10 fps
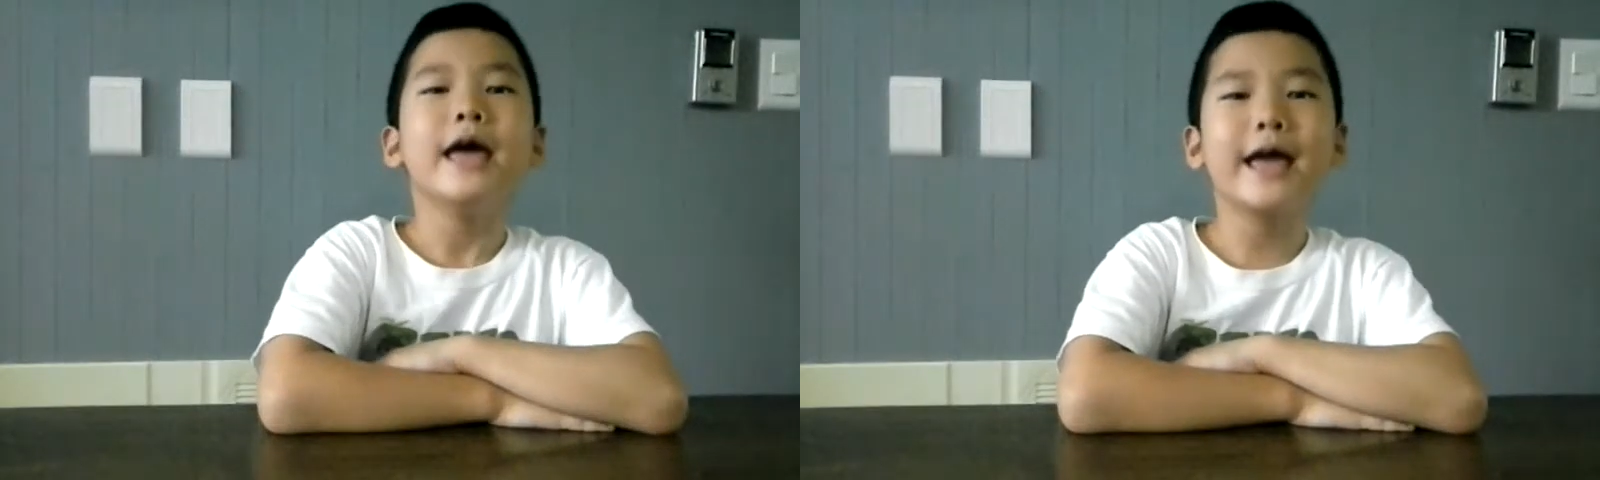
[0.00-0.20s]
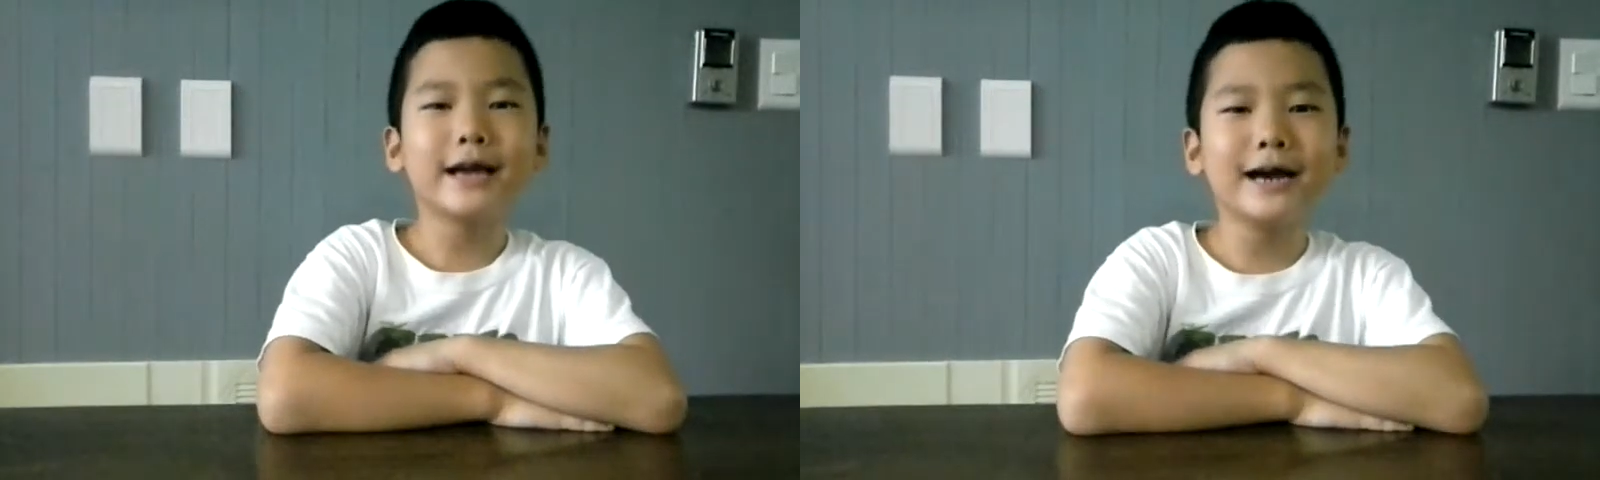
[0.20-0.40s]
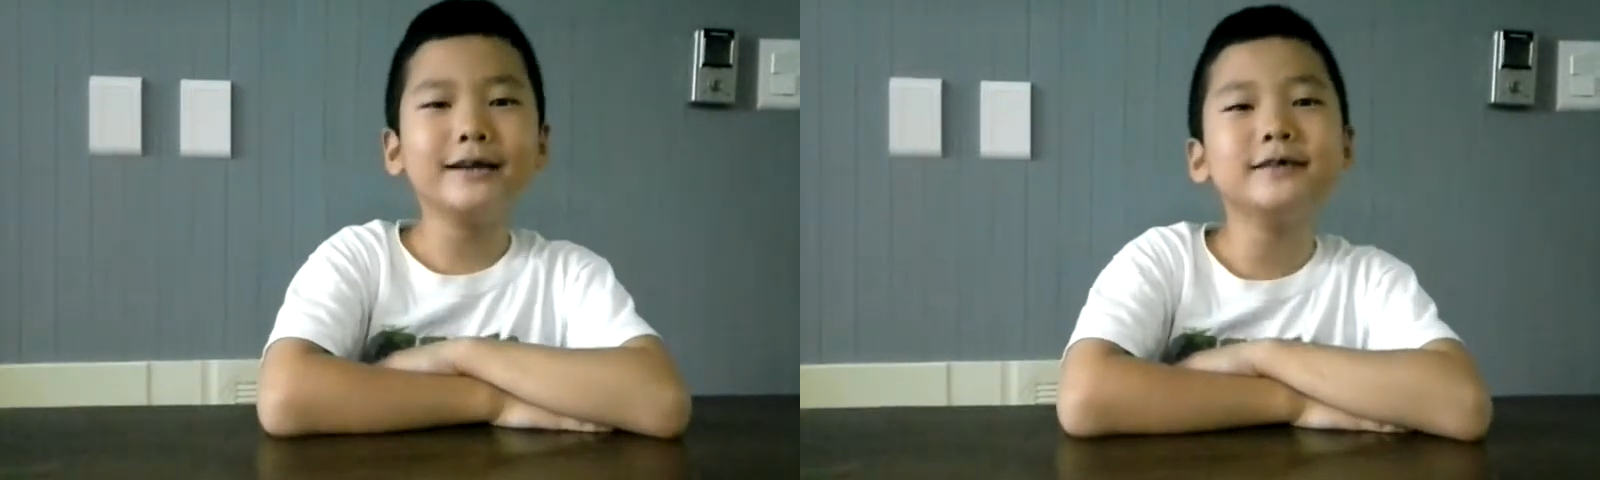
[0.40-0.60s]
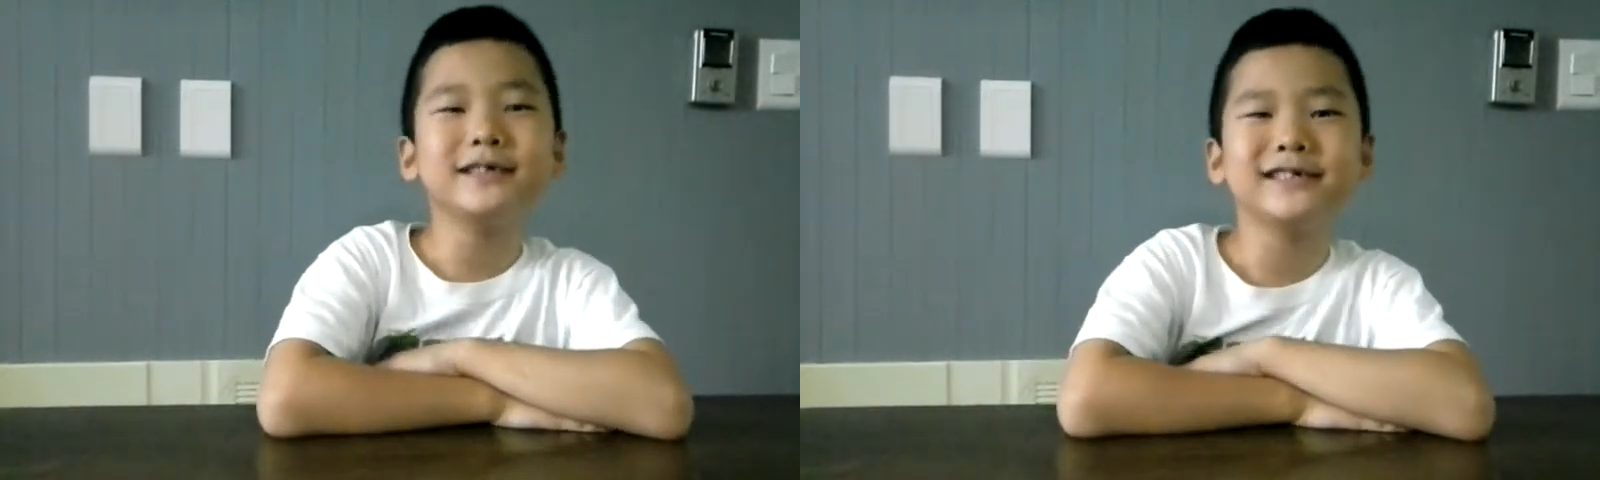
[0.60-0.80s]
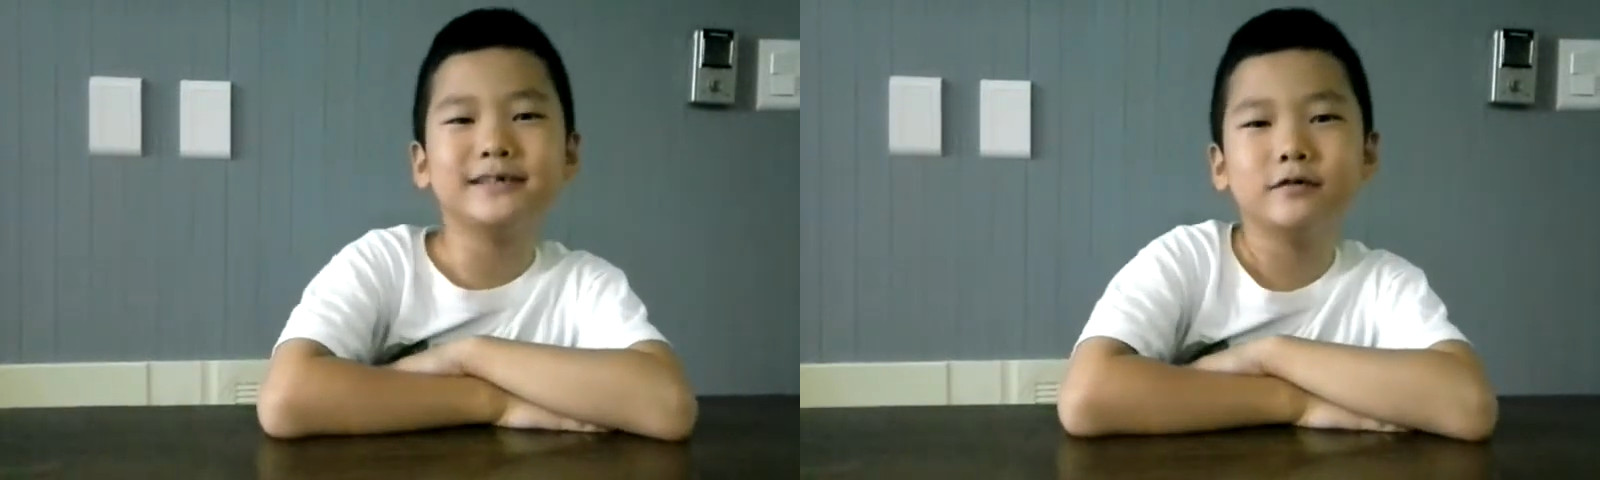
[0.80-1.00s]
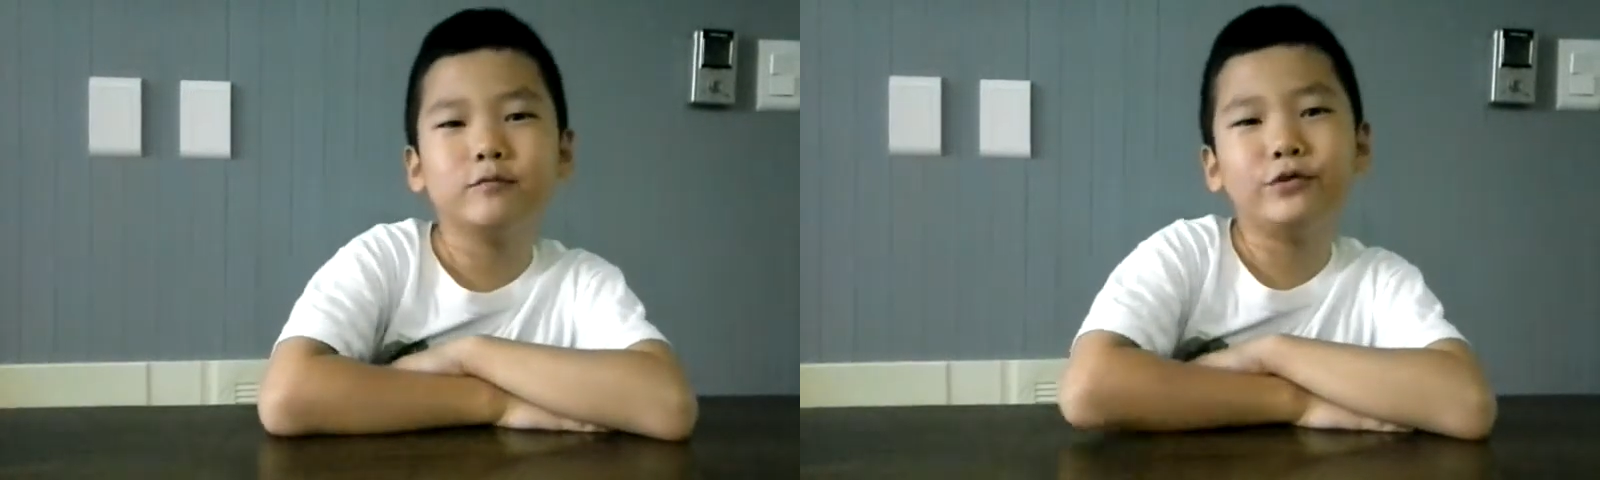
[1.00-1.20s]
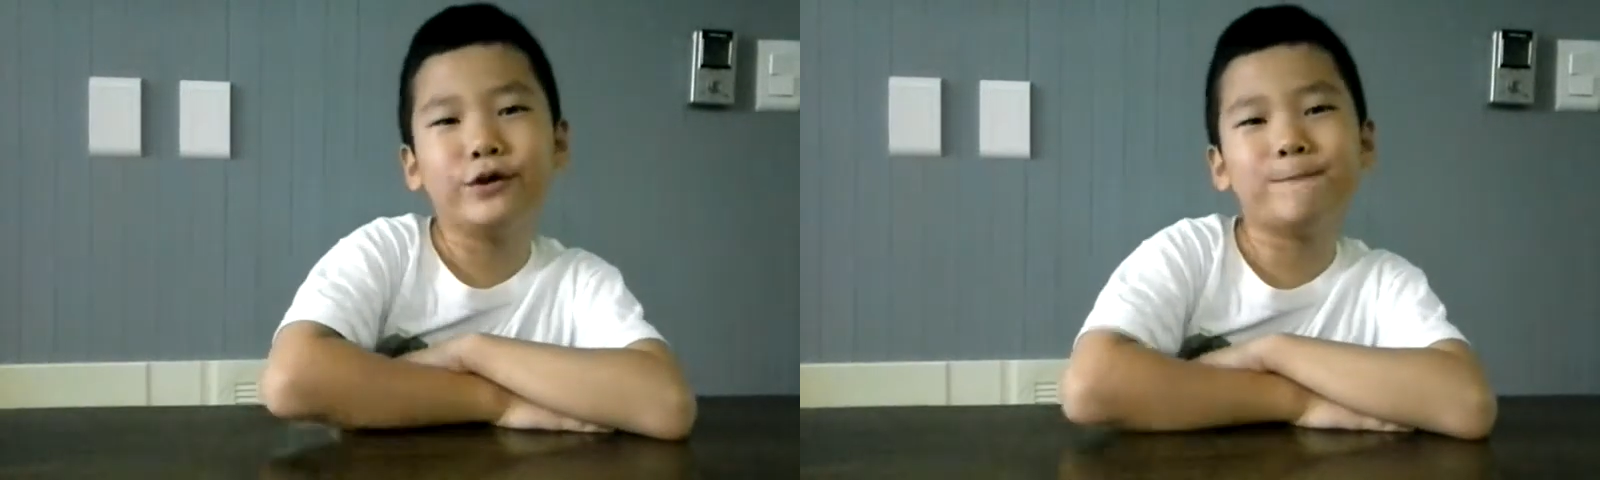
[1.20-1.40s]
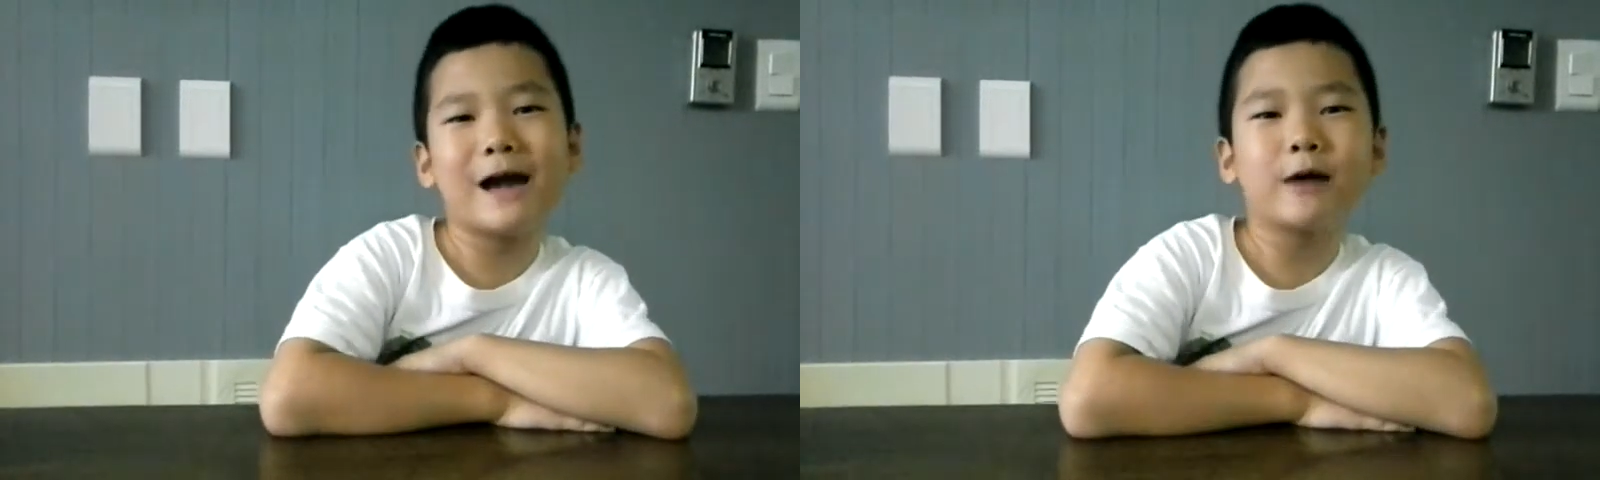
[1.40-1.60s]
Hey guys,
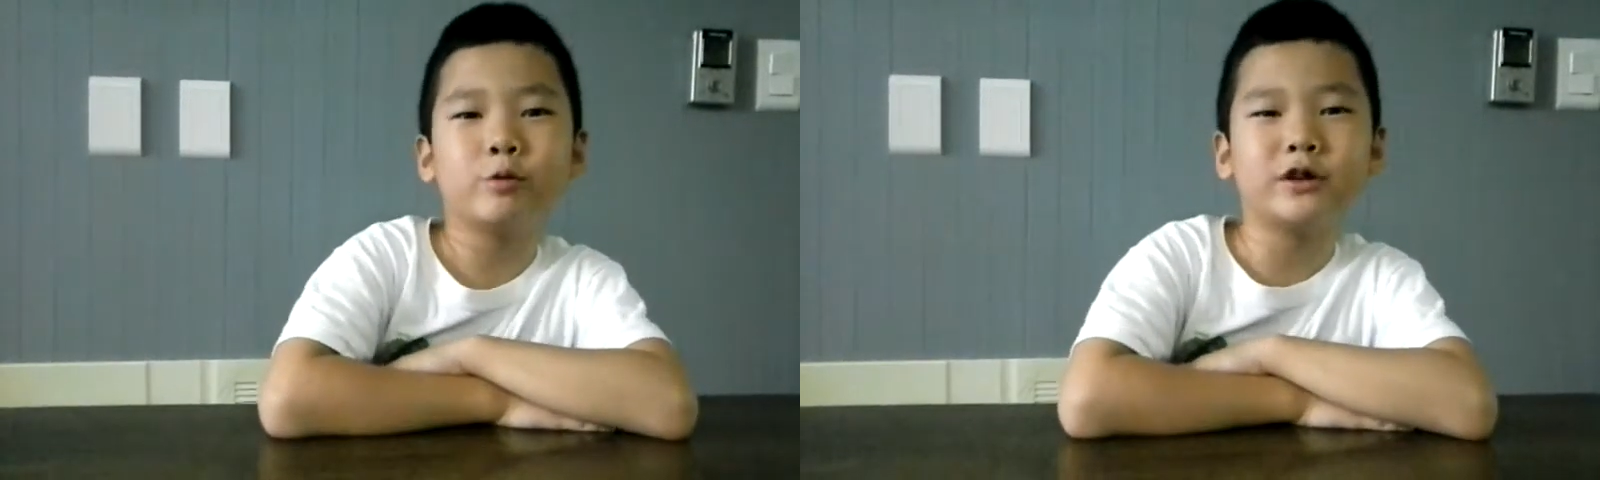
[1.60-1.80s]
we're back